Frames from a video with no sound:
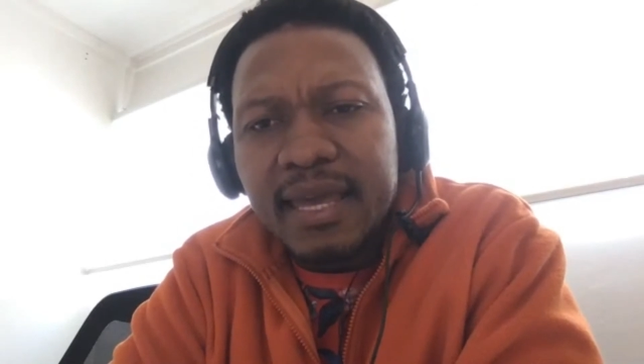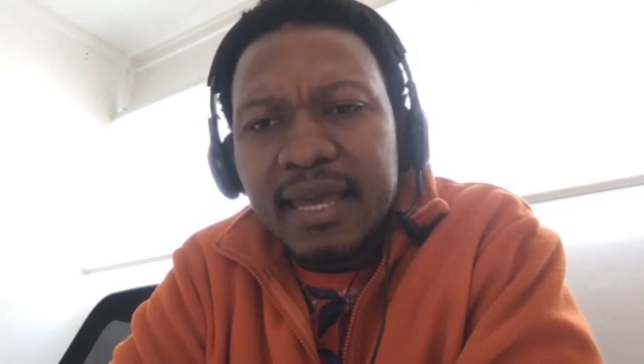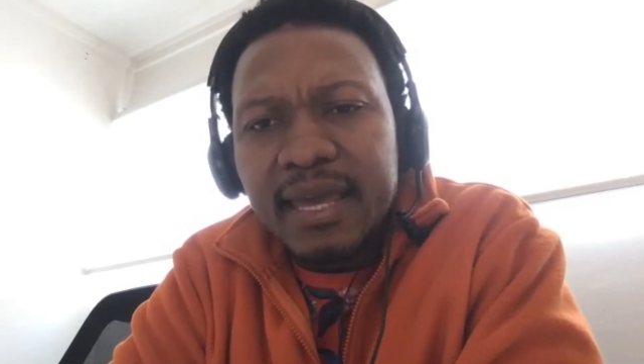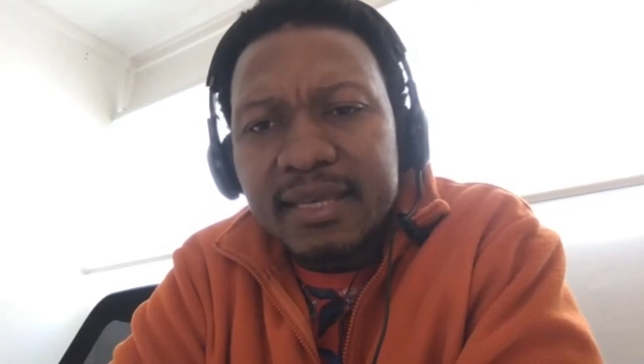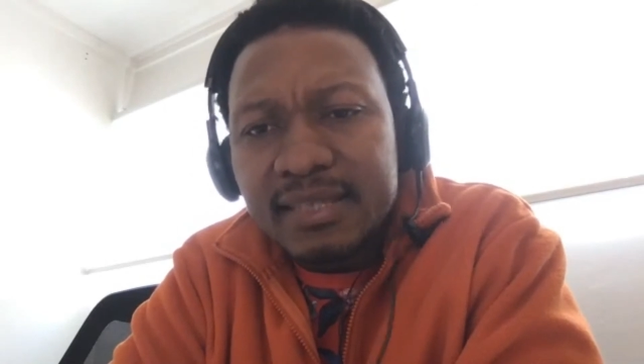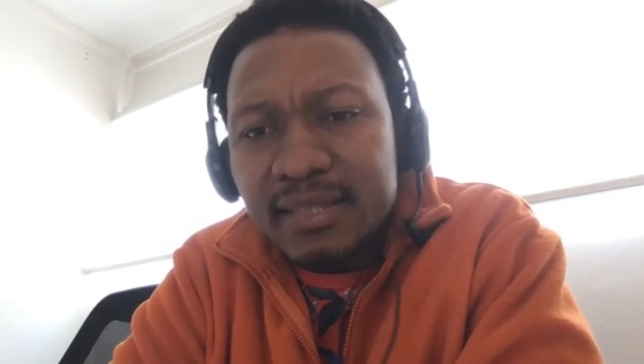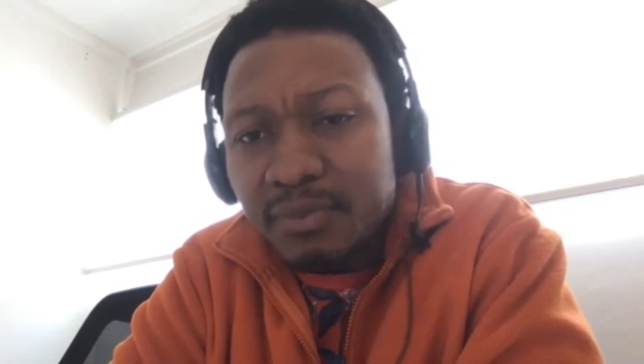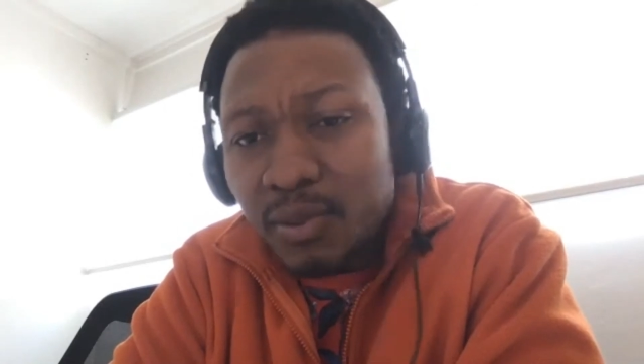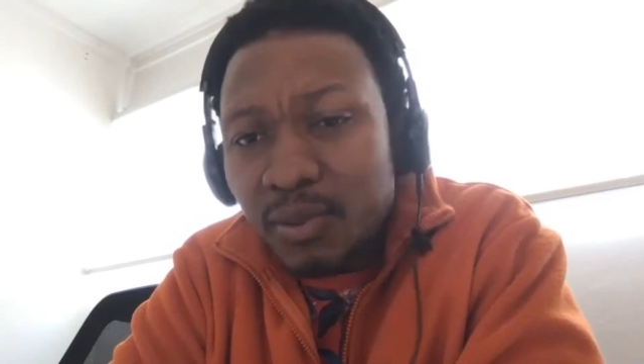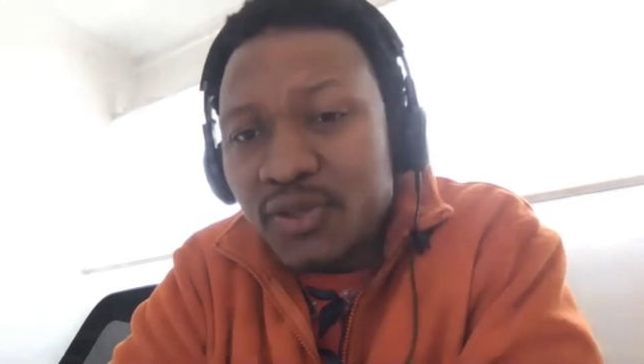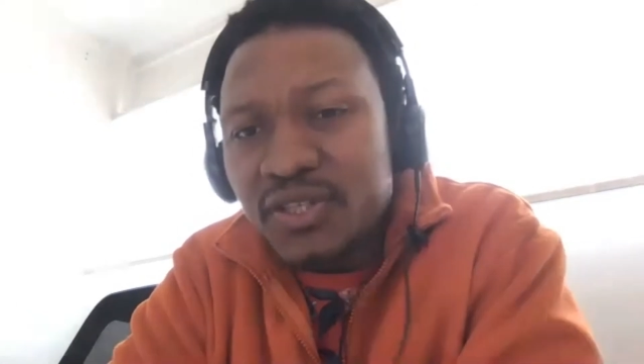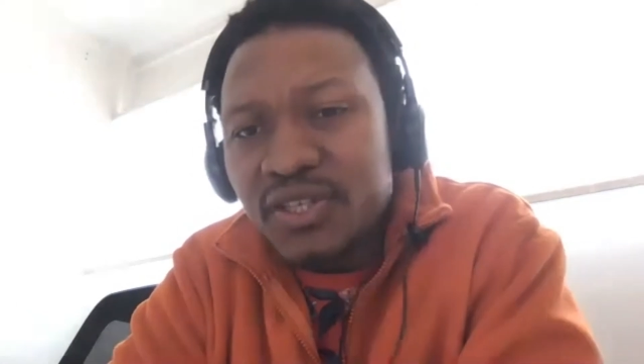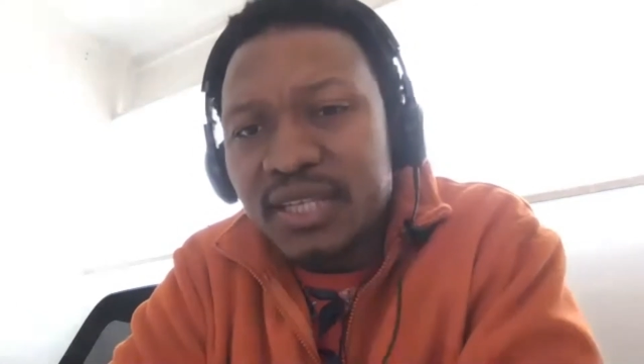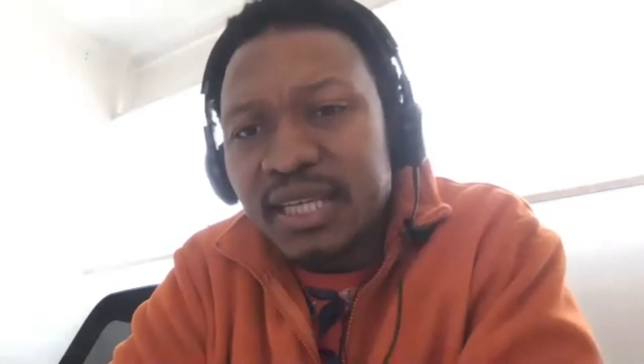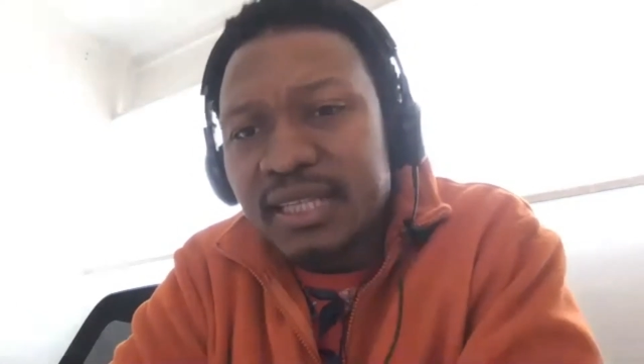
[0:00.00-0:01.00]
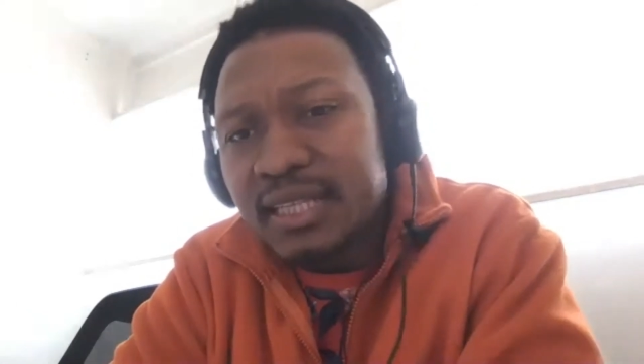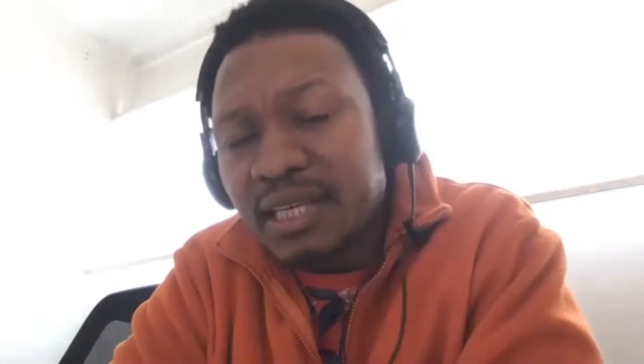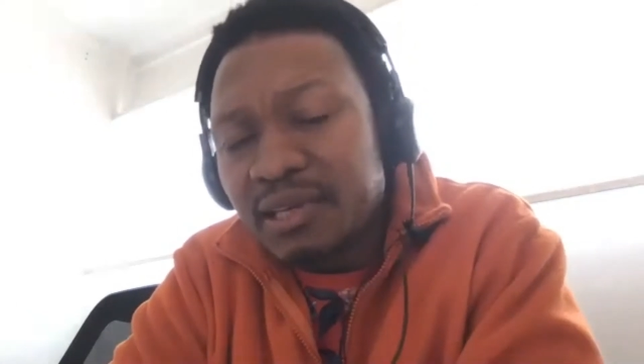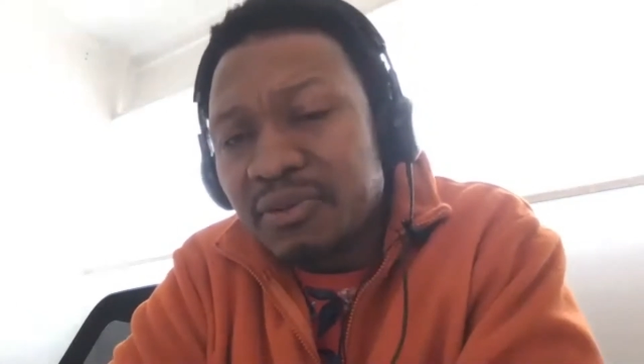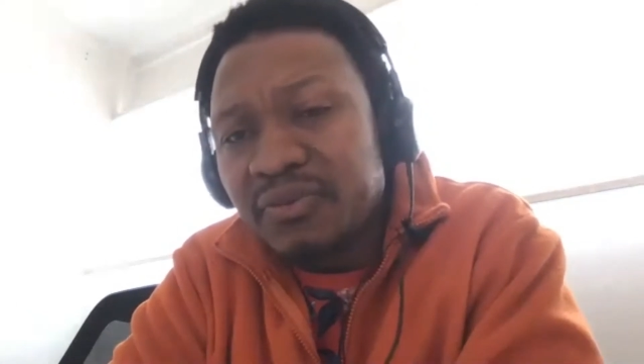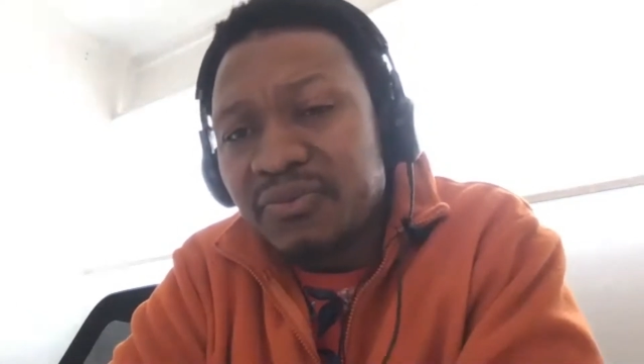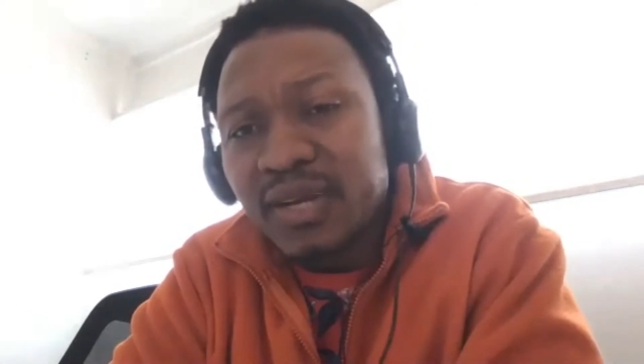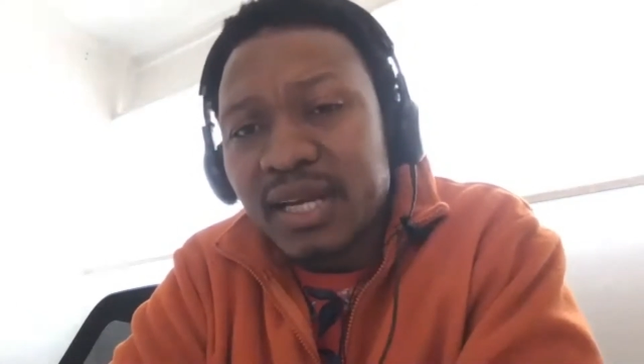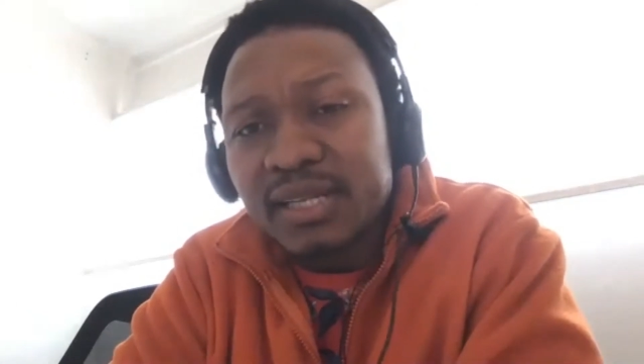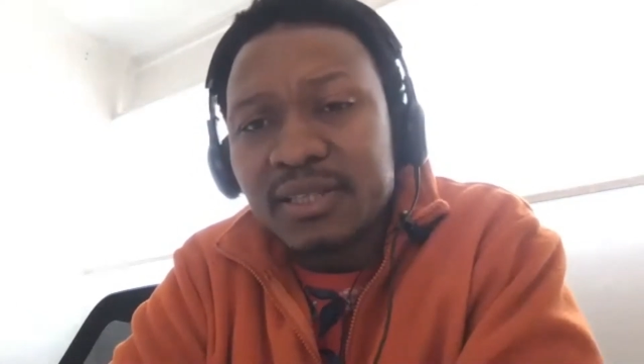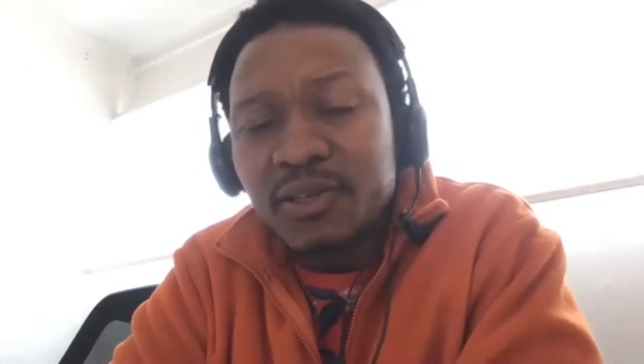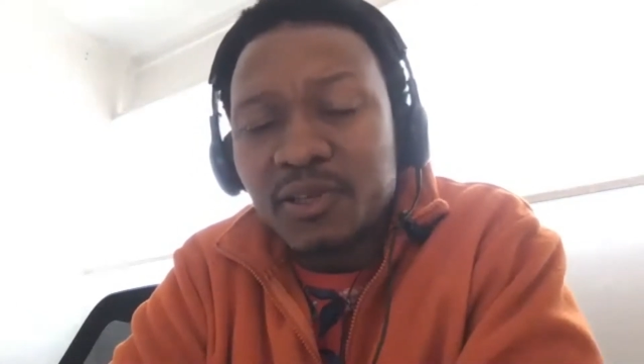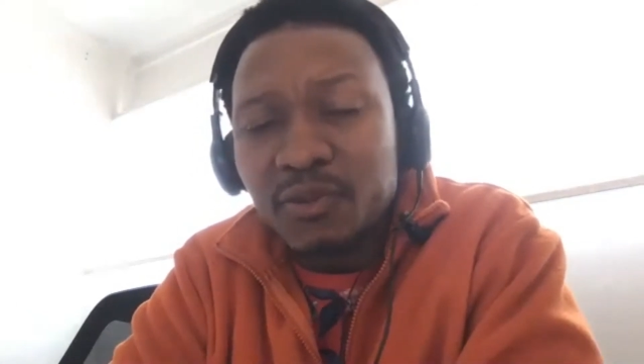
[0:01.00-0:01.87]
is important that they reflect the